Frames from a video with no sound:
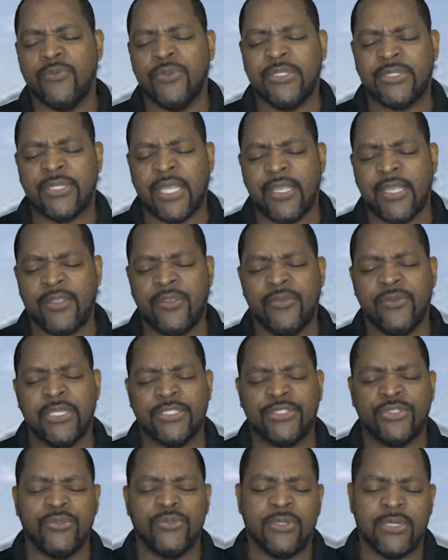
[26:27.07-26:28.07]
We thank you
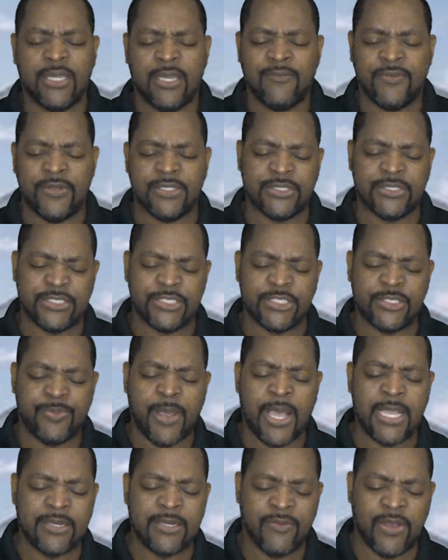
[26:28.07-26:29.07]
that you love us in
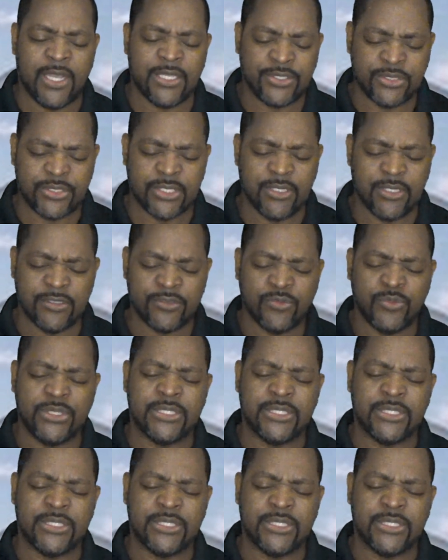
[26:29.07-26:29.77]
spite of ourselves.